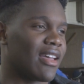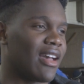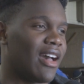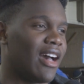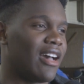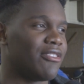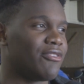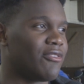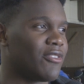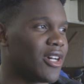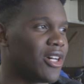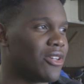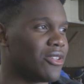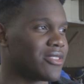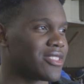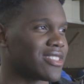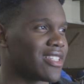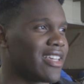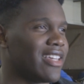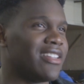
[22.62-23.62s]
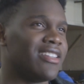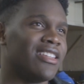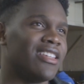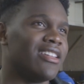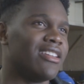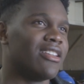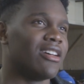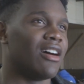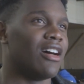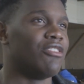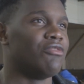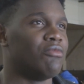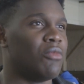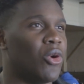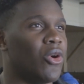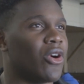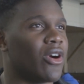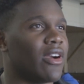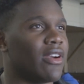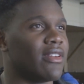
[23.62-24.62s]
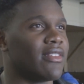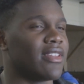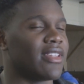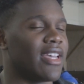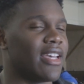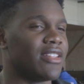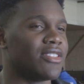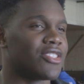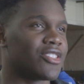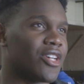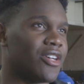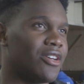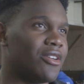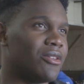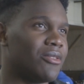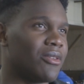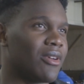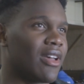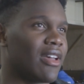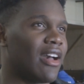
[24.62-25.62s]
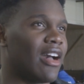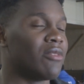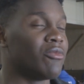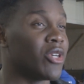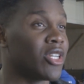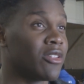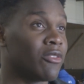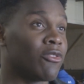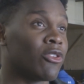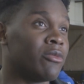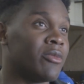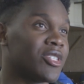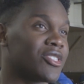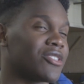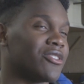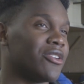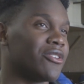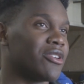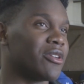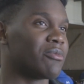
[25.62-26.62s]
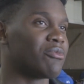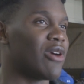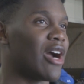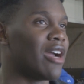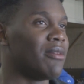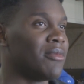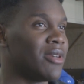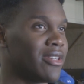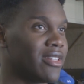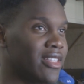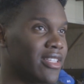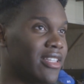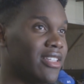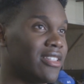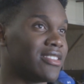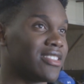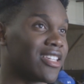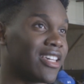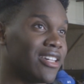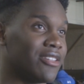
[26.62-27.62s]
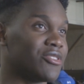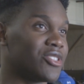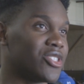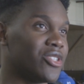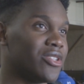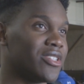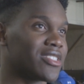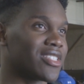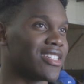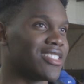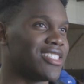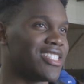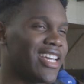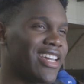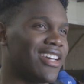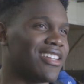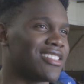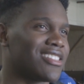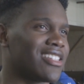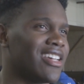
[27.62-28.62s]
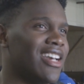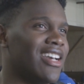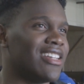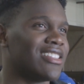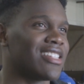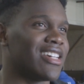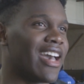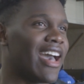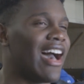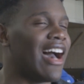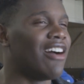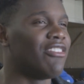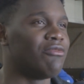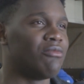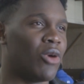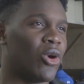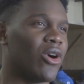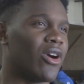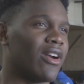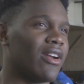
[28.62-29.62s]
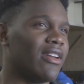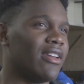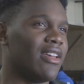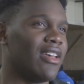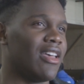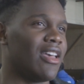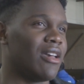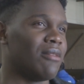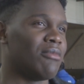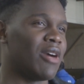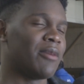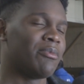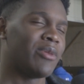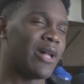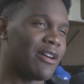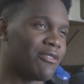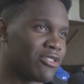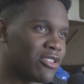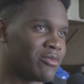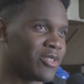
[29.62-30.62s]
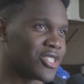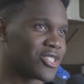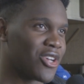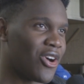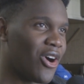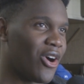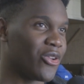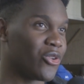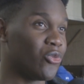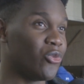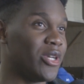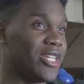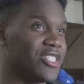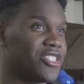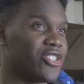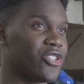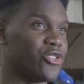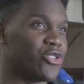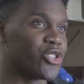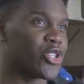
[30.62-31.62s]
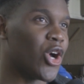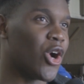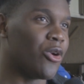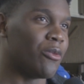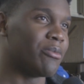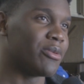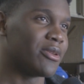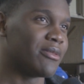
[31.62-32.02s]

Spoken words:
I felt in need of more. And so I'm running for Mr. Oakwood primarily to give students a chance to have more. My platform is called We Choose Hope.